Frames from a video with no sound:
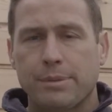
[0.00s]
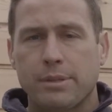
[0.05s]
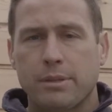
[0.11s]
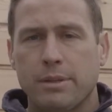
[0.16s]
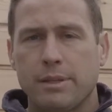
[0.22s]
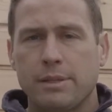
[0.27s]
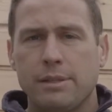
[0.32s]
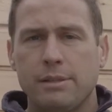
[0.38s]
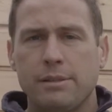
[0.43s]
So
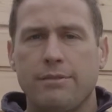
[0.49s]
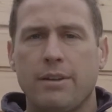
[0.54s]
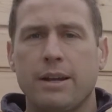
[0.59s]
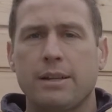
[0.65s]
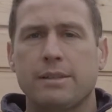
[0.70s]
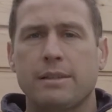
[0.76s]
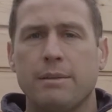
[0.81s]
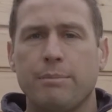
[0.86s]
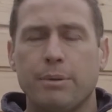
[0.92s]
this is a
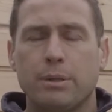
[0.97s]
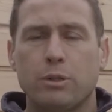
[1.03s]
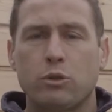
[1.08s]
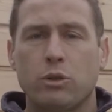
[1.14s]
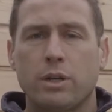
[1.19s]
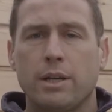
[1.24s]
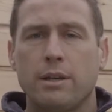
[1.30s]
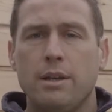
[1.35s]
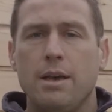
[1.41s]
very simple
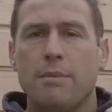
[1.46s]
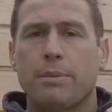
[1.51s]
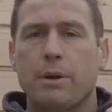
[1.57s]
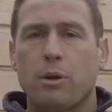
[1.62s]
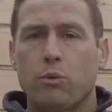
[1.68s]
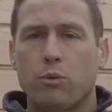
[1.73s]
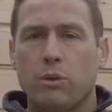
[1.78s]
drill, but it